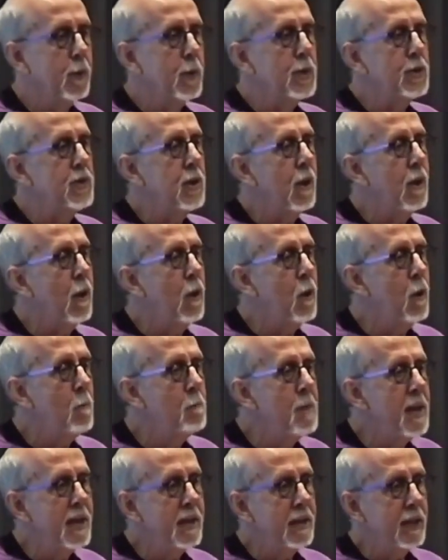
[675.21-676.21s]
was all
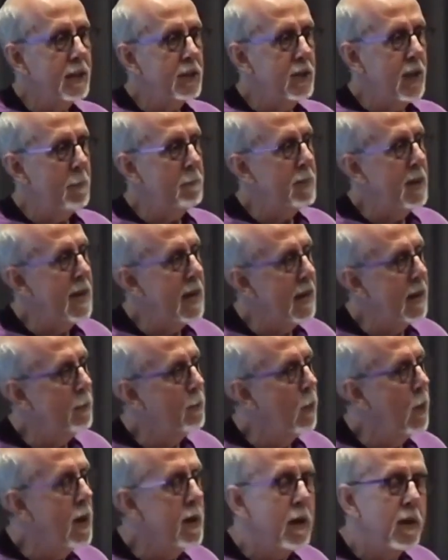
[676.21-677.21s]
men except they had
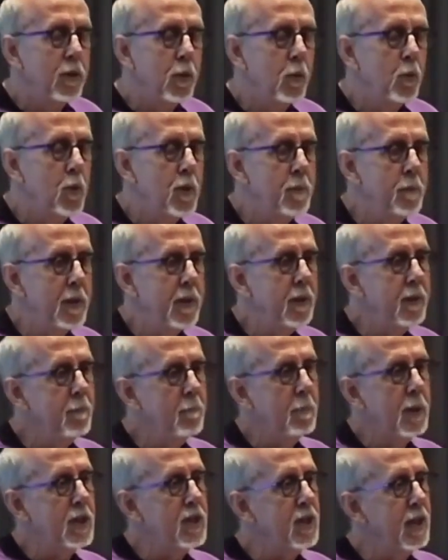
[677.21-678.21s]
one other woman,
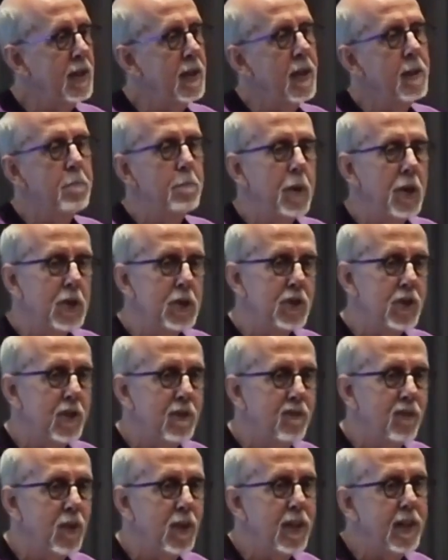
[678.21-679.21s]
but she got
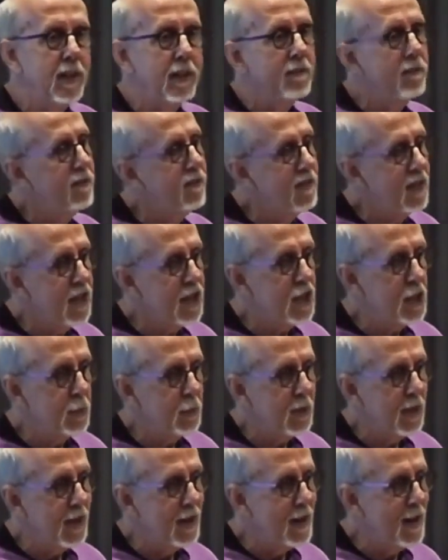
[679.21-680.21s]
busted for eating fish
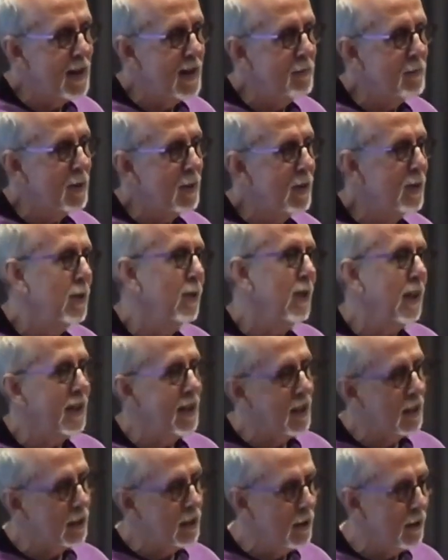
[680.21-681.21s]
with a neighbor, so they
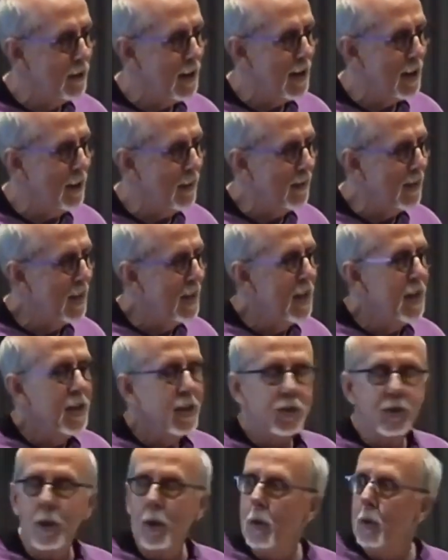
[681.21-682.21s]
kicked her out.
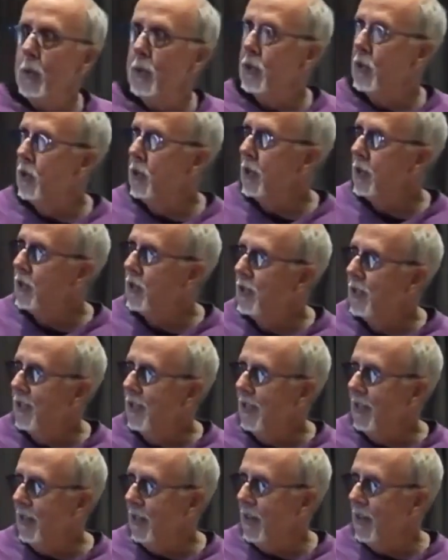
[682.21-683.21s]
So it was just
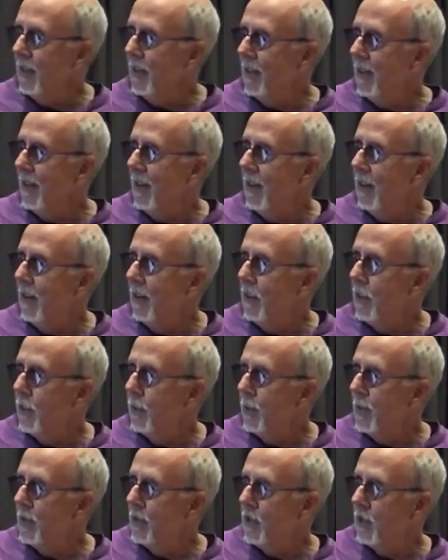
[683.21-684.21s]
the
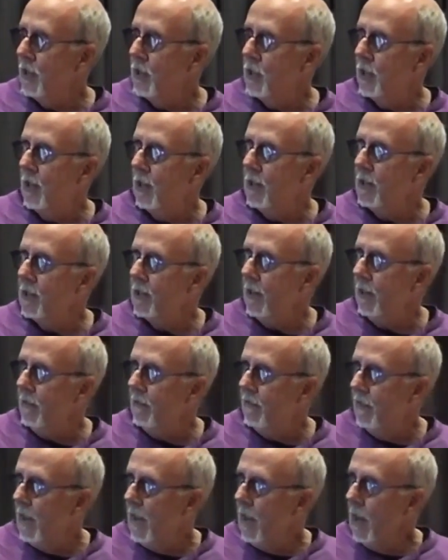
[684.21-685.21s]
three sisters
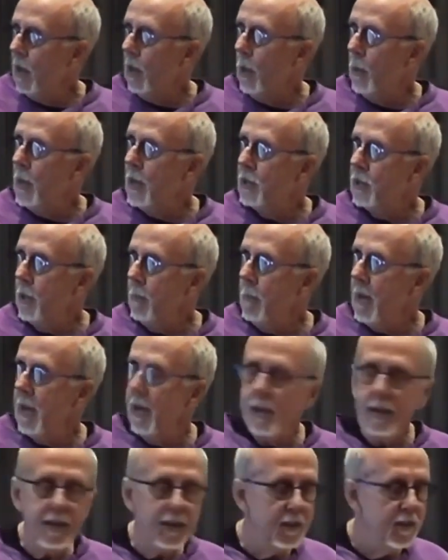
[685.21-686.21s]
of Louisa
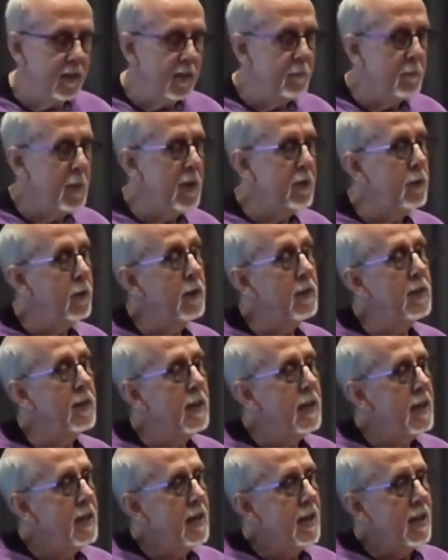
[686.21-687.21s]
May and the mother. And,
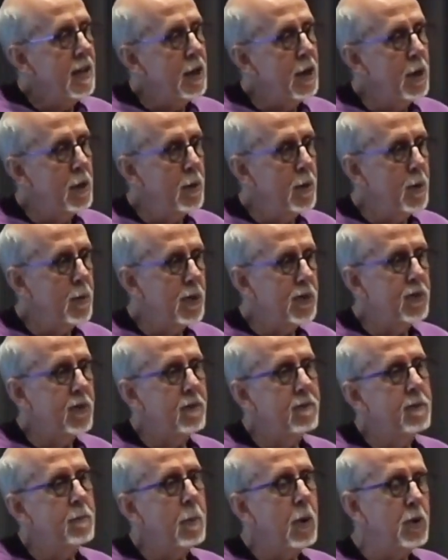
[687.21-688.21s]
it was
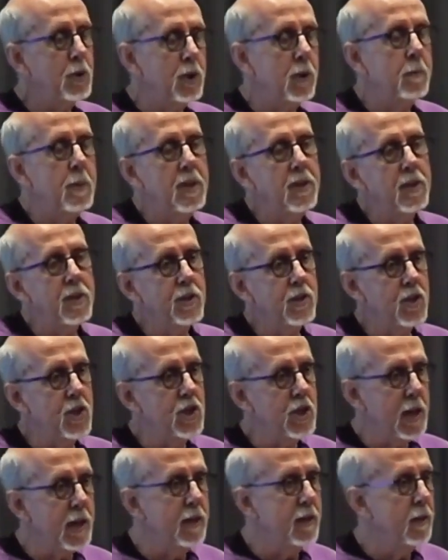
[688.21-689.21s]
supposed to be this
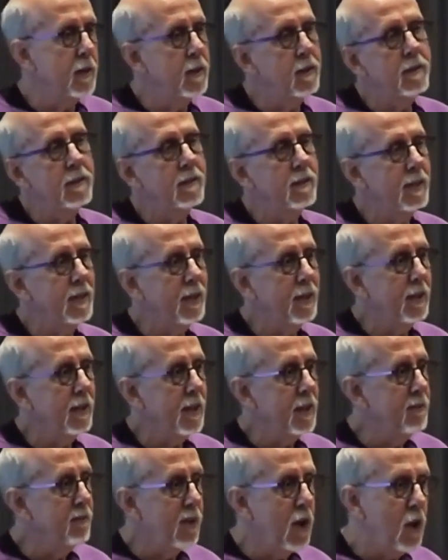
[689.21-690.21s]
gender
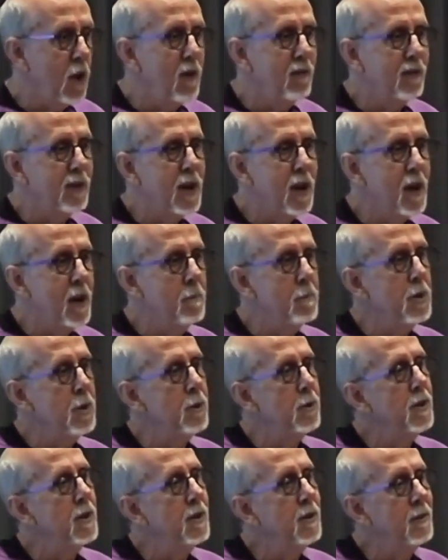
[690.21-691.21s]
evolved
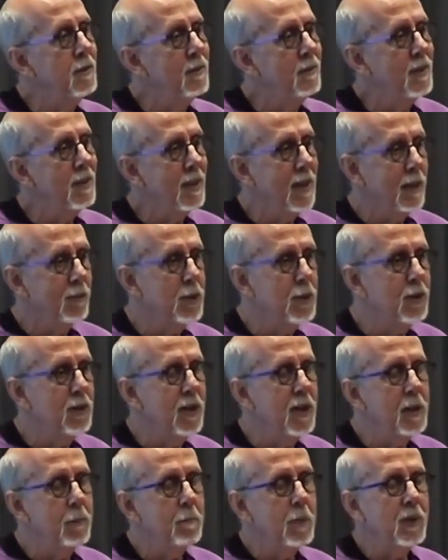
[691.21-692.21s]
commune and
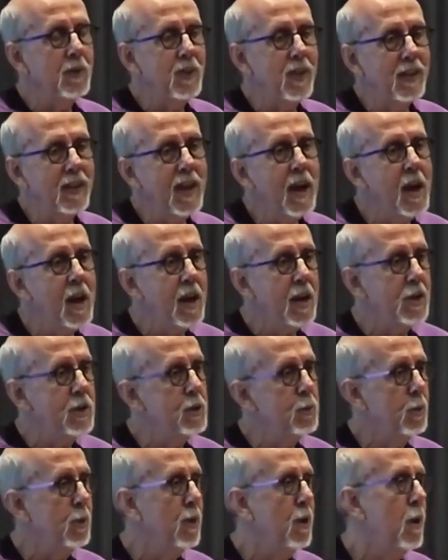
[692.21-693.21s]
everything, but the guys
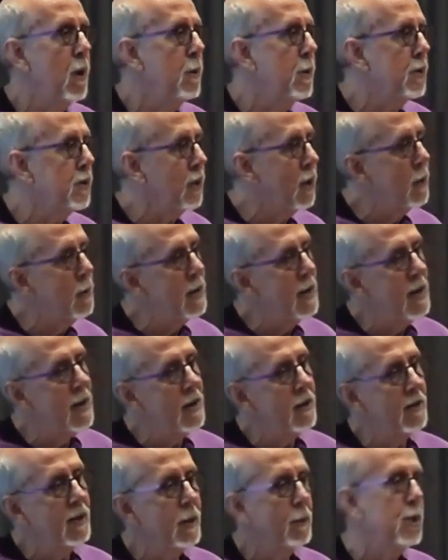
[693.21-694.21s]
were always going out
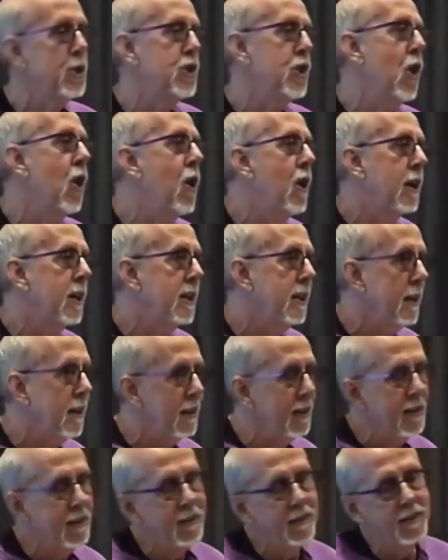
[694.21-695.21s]
and they were
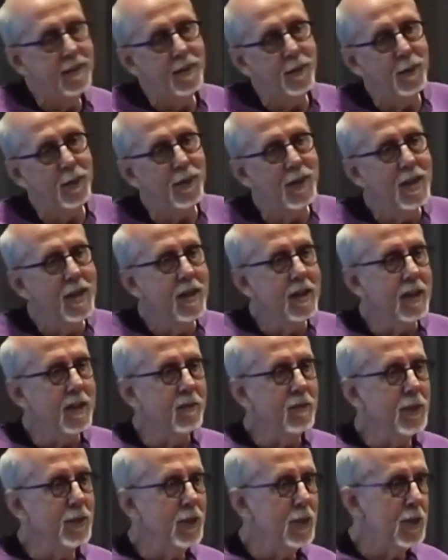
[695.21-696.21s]
talking and they were
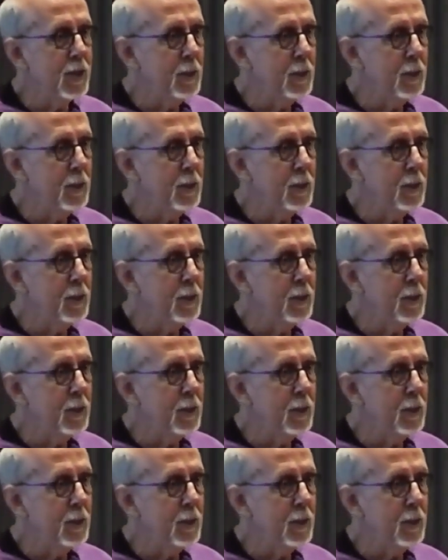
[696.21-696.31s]
giving these